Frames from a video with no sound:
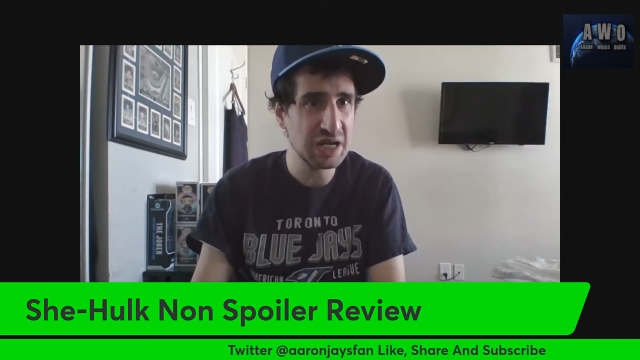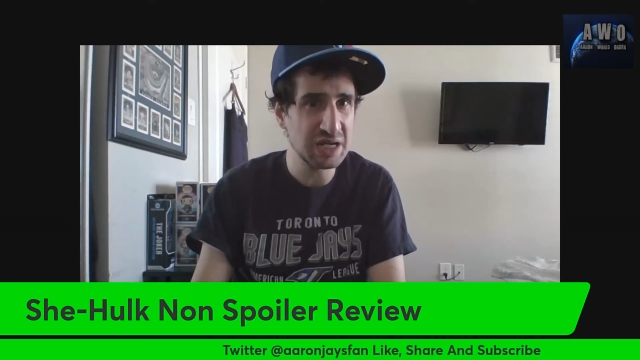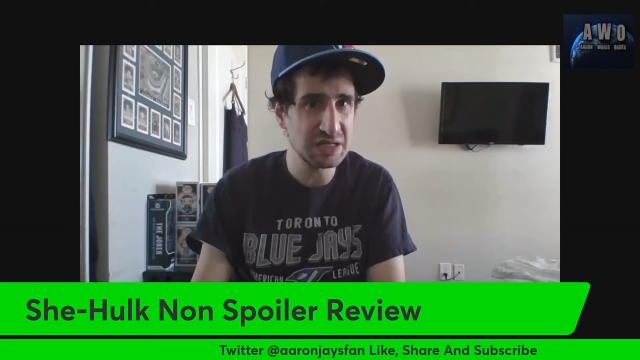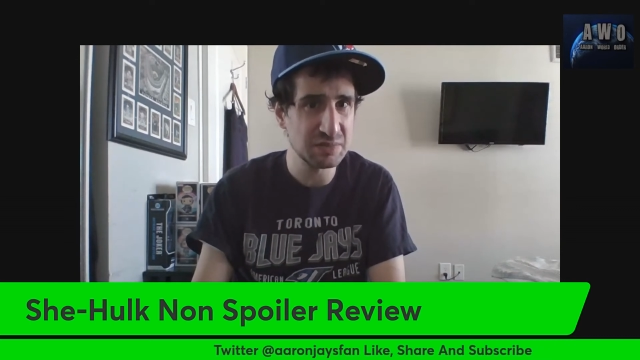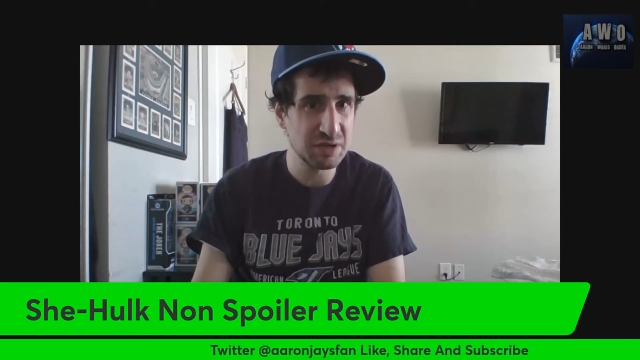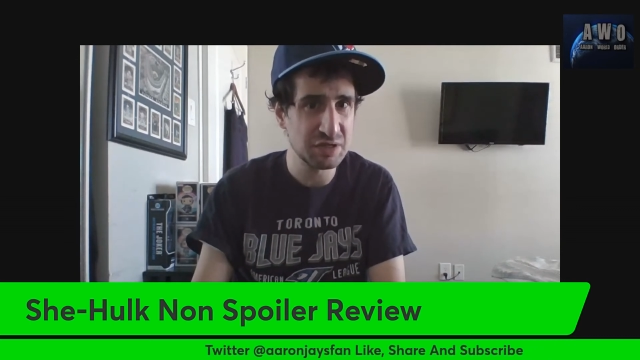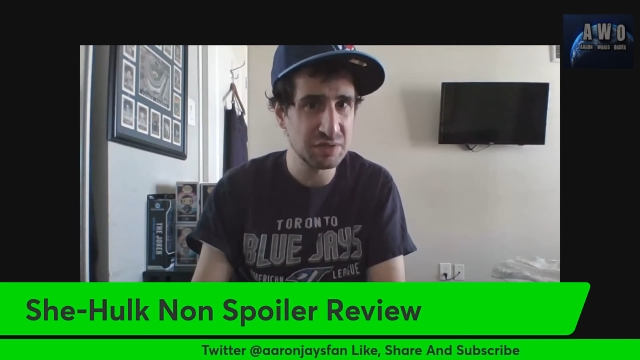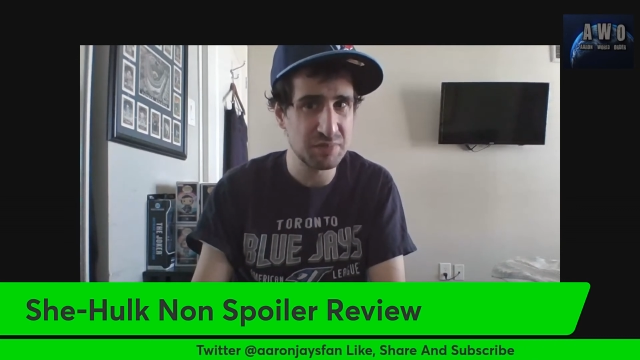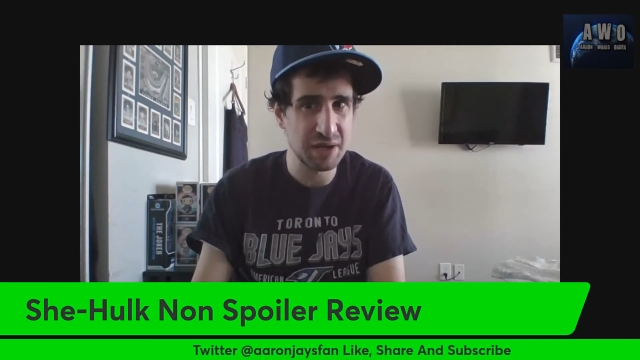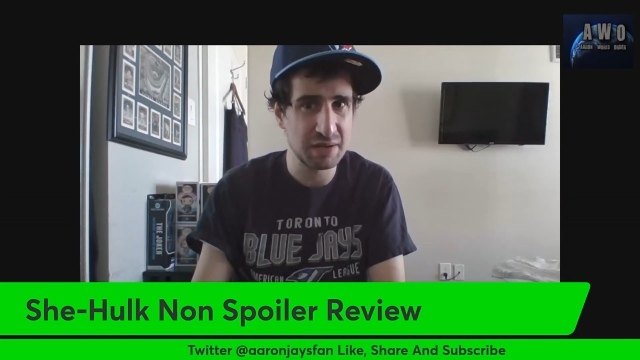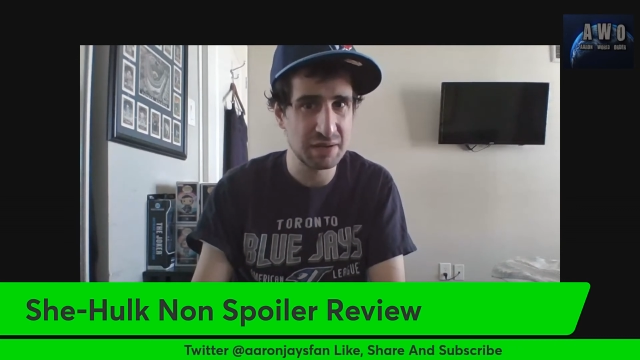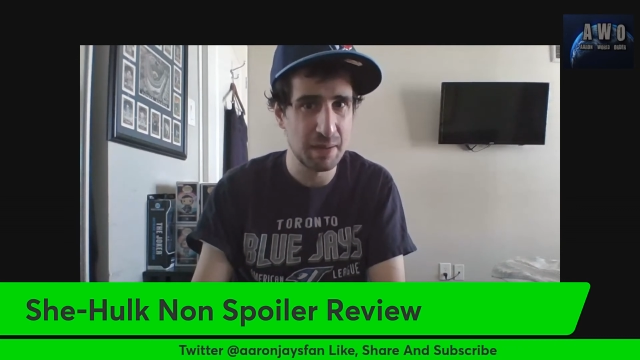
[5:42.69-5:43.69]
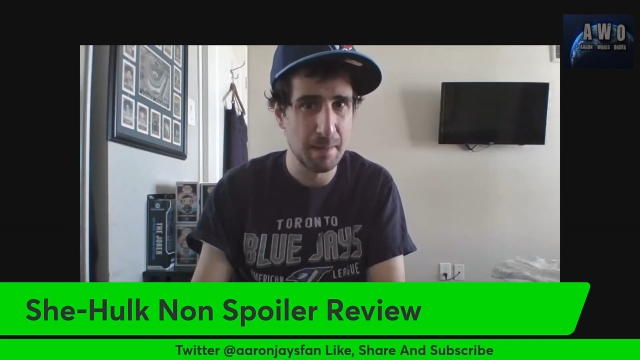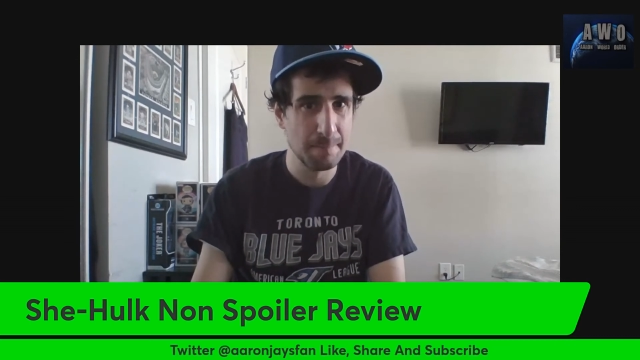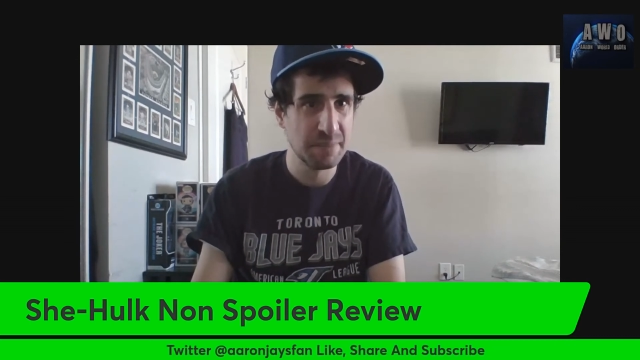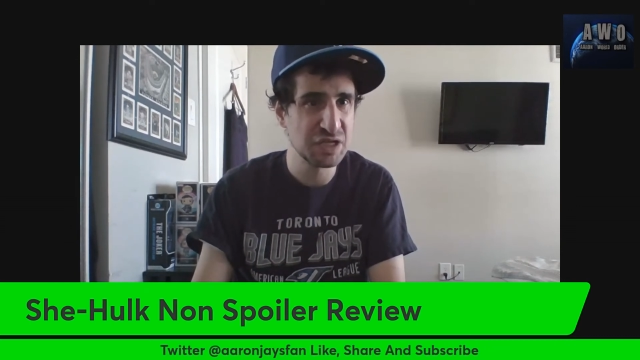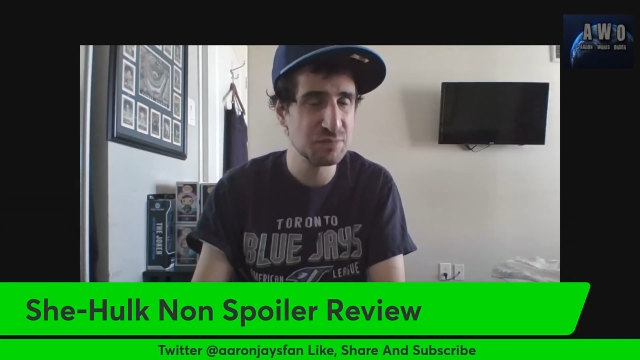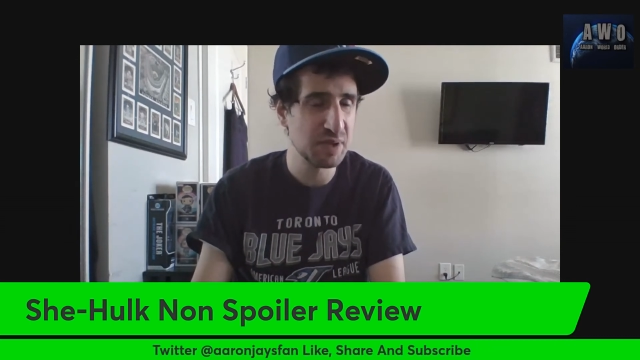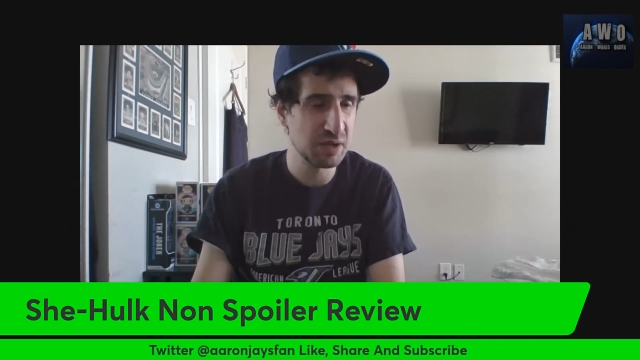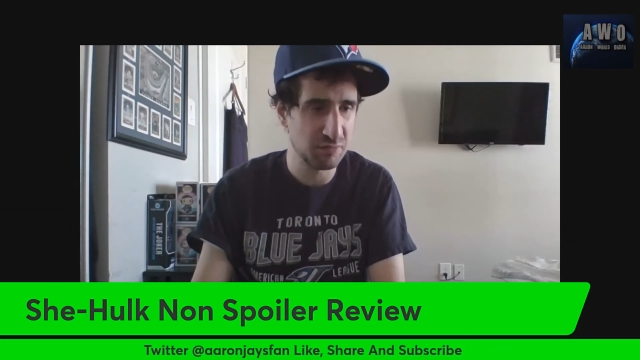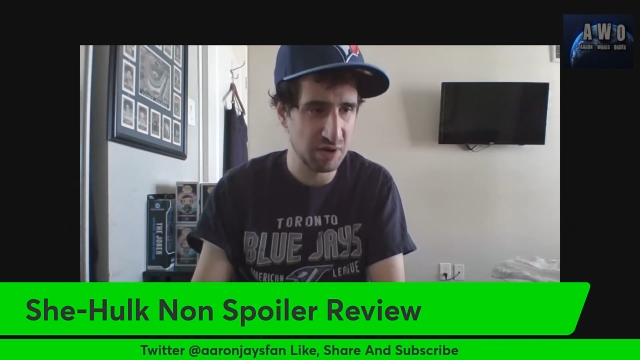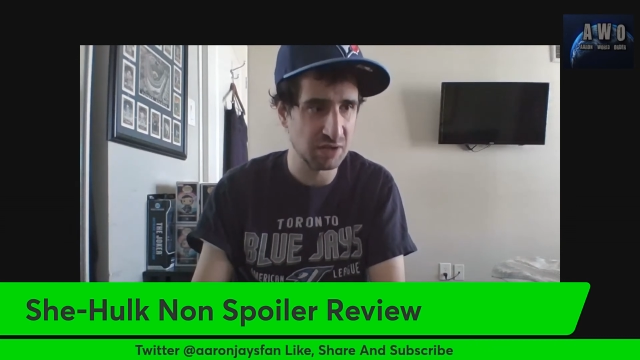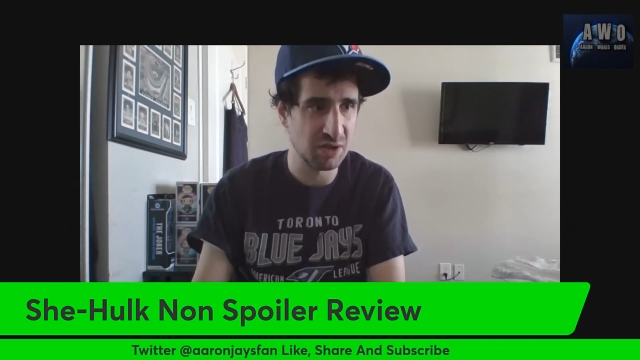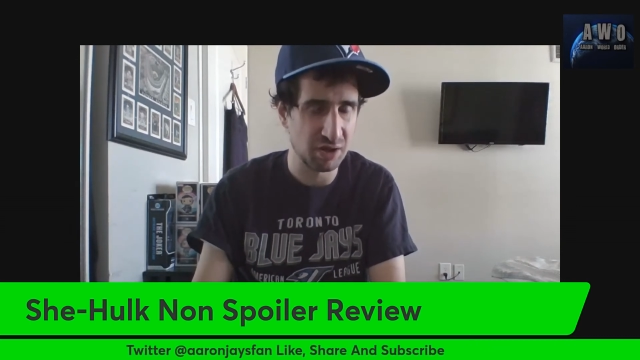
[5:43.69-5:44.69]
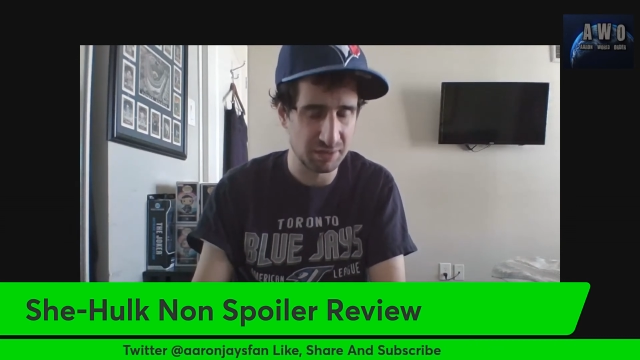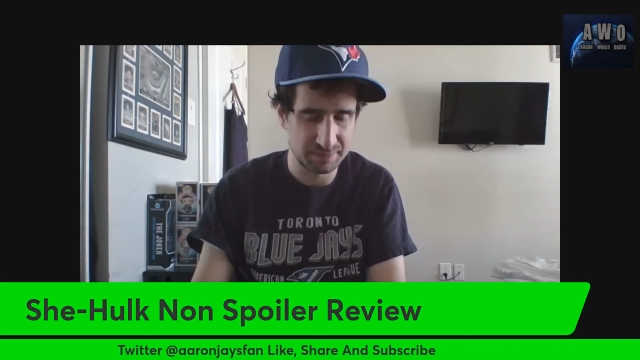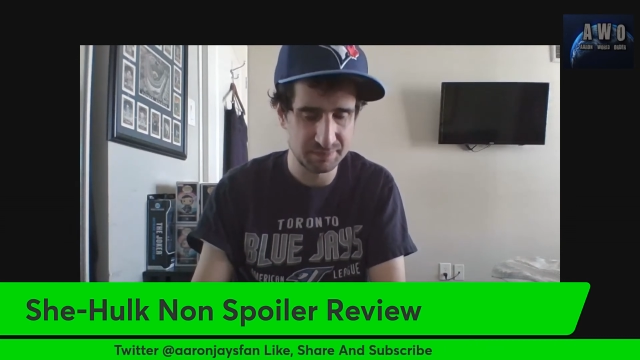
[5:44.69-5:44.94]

not so much, but Peacemaker went long.